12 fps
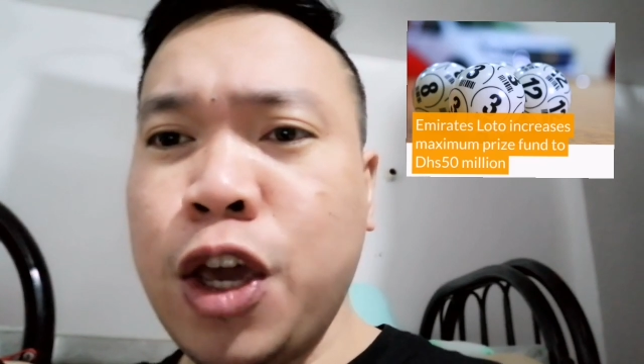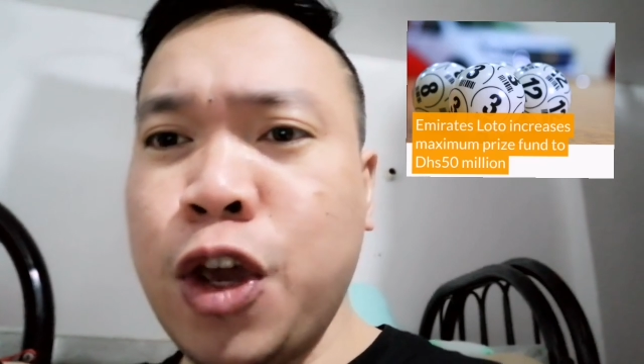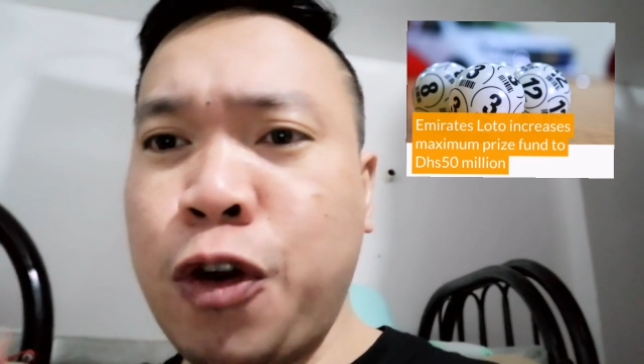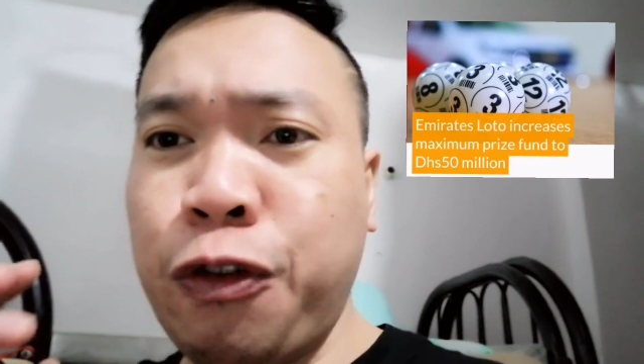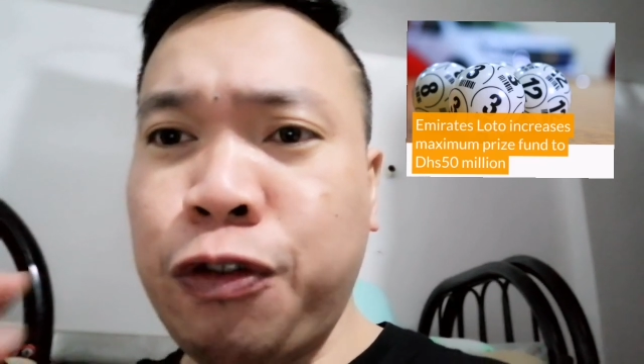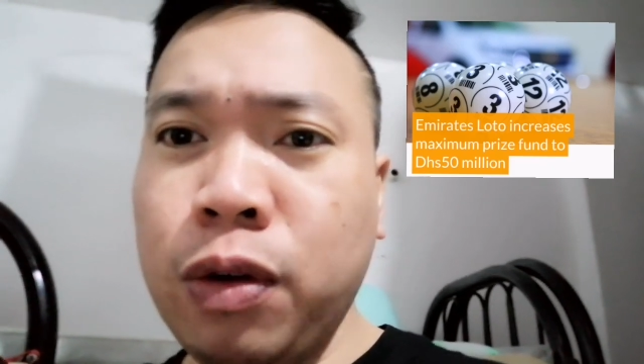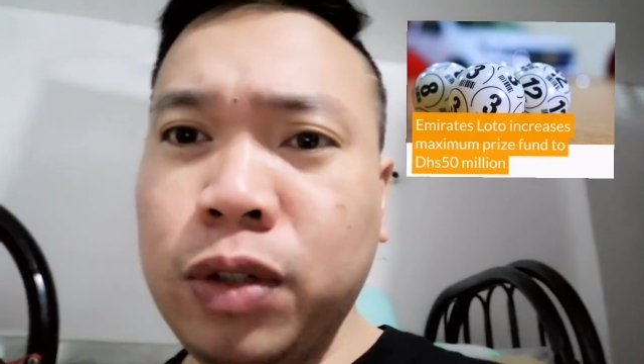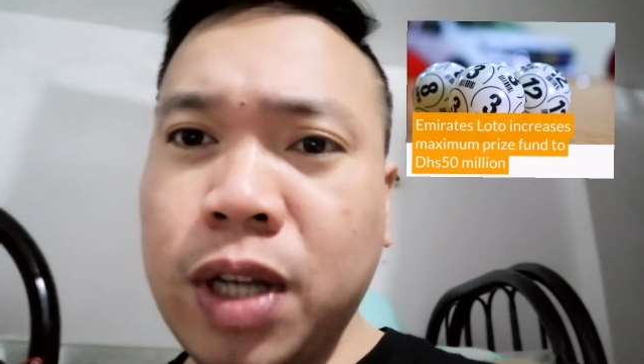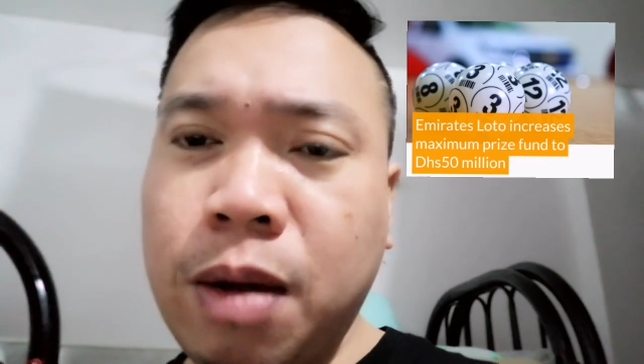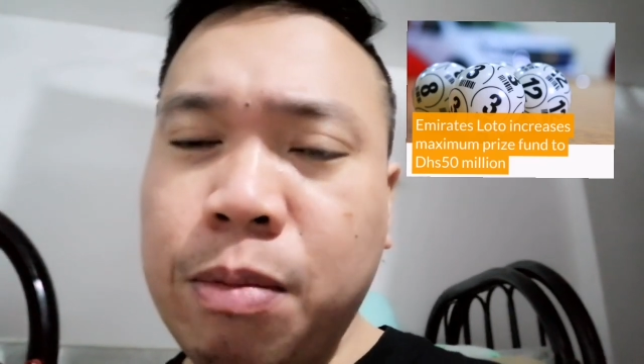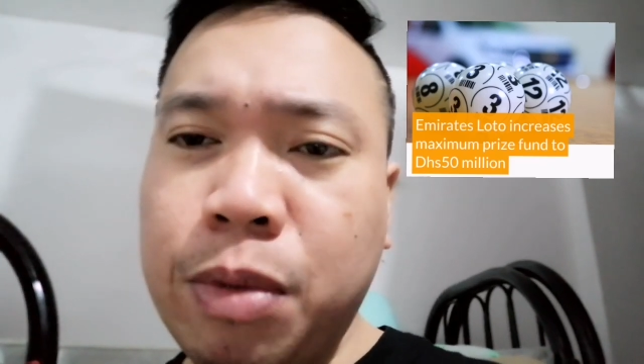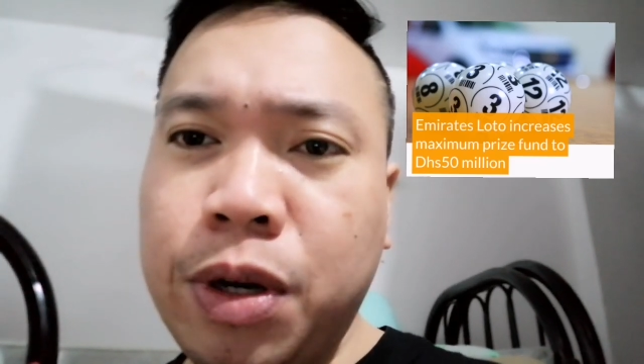your phone
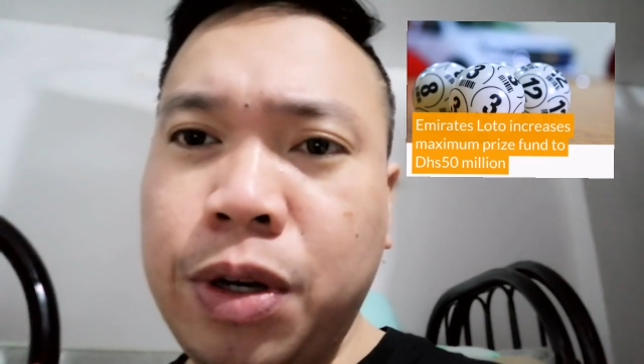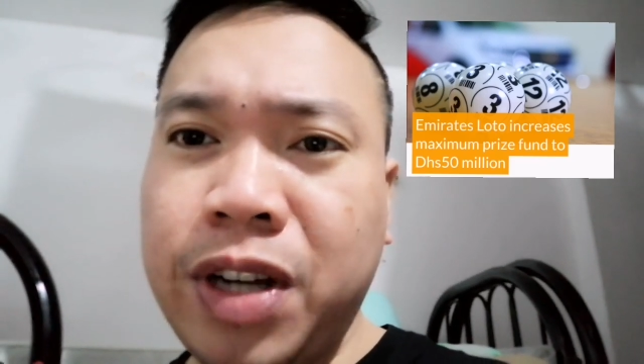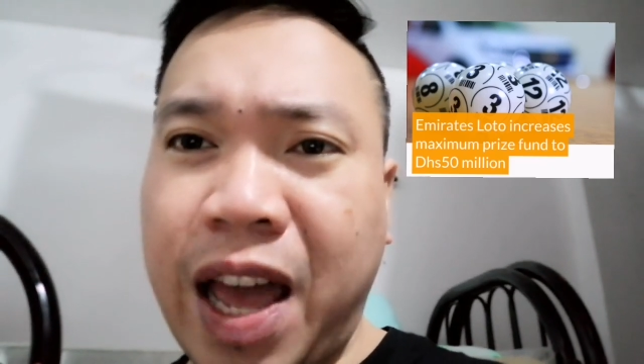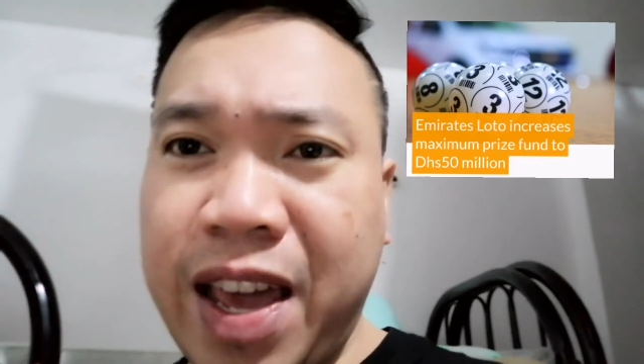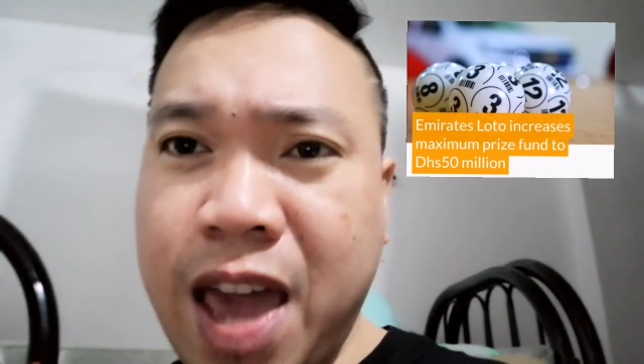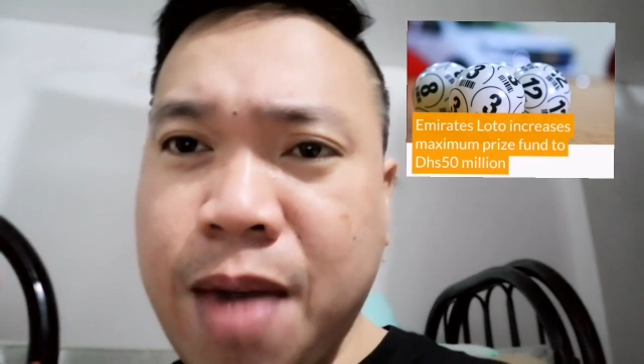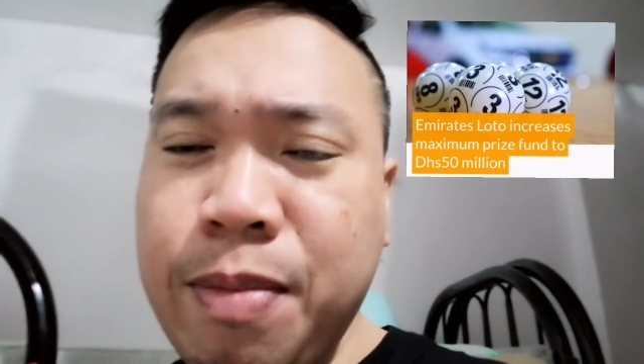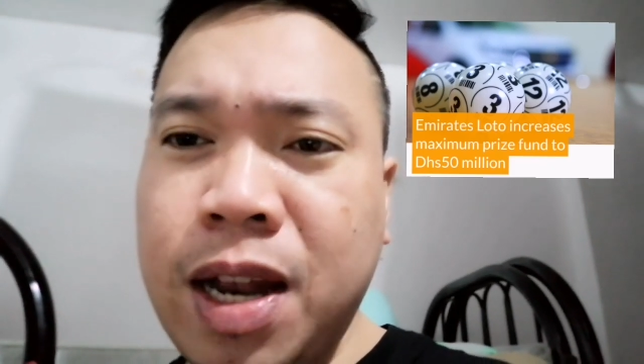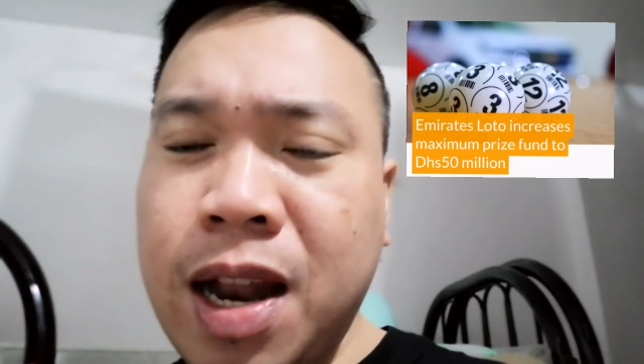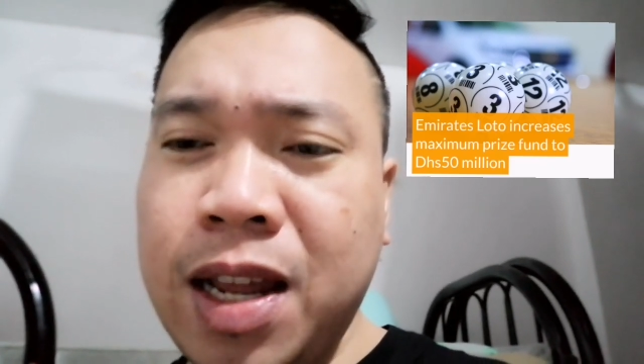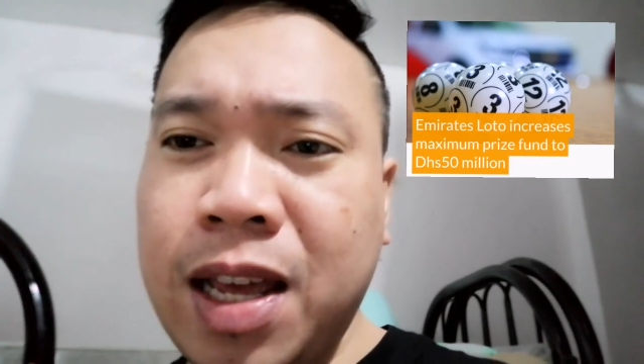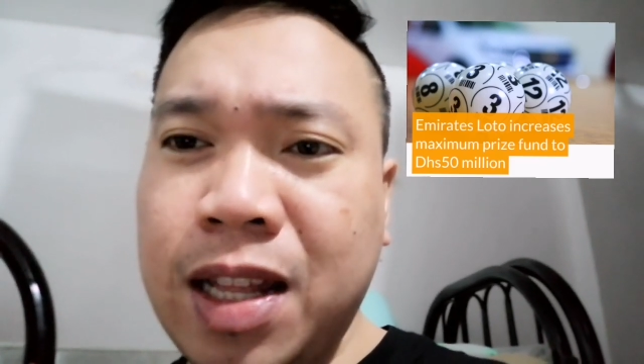number, the email